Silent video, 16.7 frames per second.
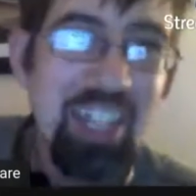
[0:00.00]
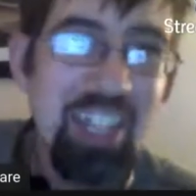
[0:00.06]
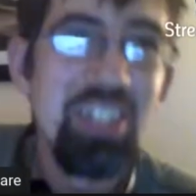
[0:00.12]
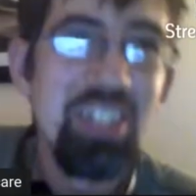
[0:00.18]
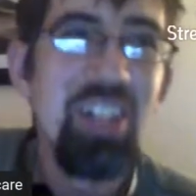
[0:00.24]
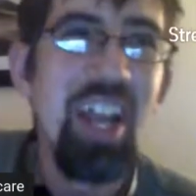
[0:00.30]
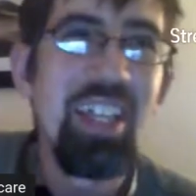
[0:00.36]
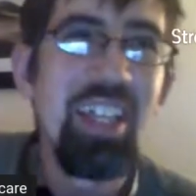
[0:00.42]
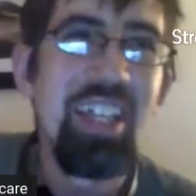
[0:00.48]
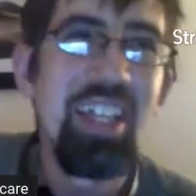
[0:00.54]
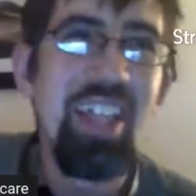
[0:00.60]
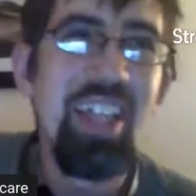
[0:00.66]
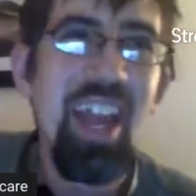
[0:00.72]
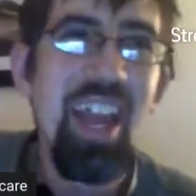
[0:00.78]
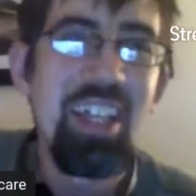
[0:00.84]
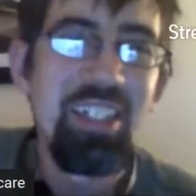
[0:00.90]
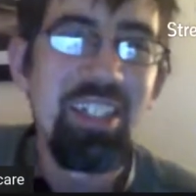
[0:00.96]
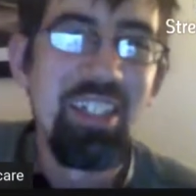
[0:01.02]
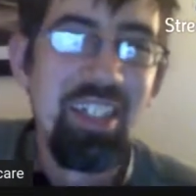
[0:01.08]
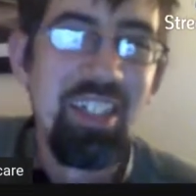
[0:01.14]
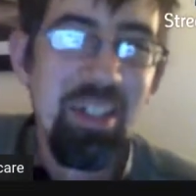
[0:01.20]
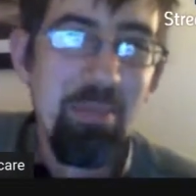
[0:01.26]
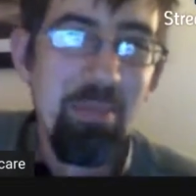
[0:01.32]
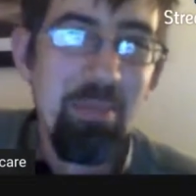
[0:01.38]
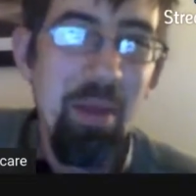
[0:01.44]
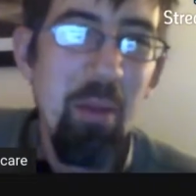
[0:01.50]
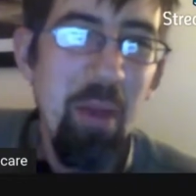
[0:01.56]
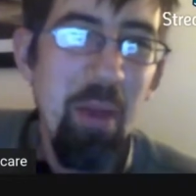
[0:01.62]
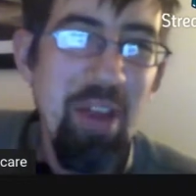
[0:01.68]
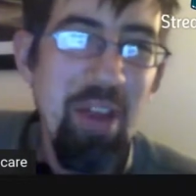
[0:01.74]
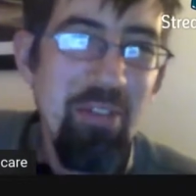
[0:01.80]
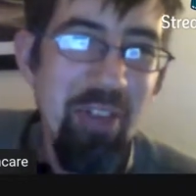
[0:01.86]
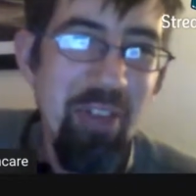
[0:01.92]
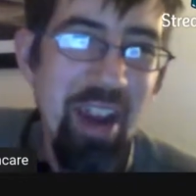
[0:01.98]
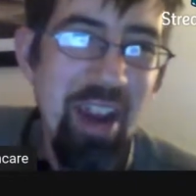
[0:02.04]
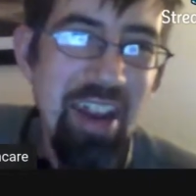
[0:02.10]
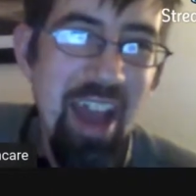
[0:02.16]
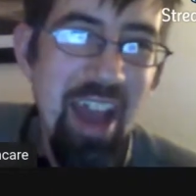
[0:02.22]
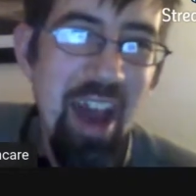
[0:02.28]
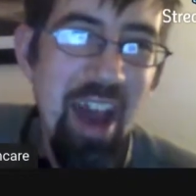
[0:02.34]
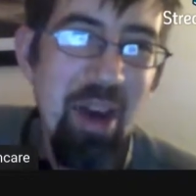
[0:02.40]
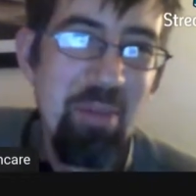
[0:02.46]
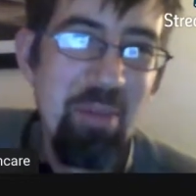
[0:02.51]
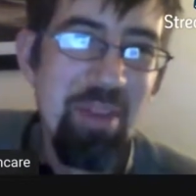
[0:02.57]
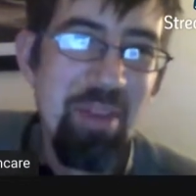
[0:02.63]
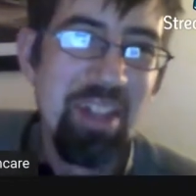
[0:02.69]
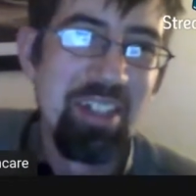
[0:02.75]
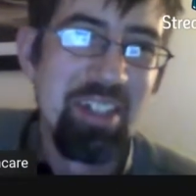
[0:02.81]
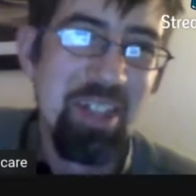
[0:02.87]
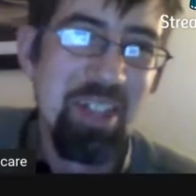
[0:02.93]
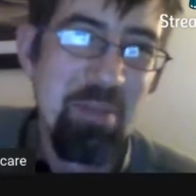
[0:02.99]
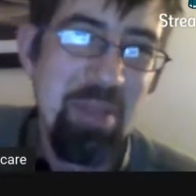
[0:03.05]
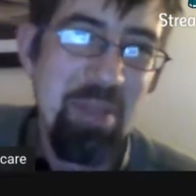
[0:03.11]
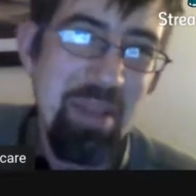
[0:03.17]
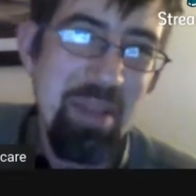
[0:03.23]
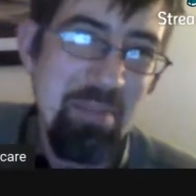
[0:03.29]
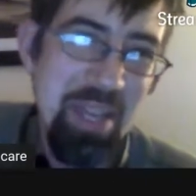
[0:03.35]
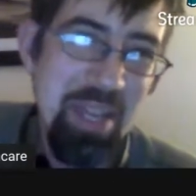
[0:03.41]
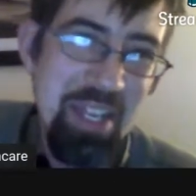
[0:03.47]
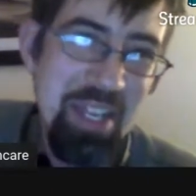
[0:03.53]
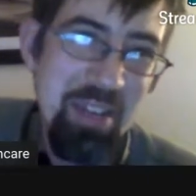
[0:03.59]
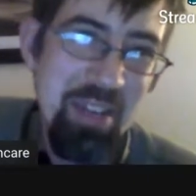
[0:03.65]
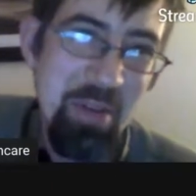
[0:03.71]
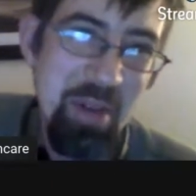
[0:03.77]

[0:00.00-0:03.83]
He's trying to text my wife right now because I'm being mean to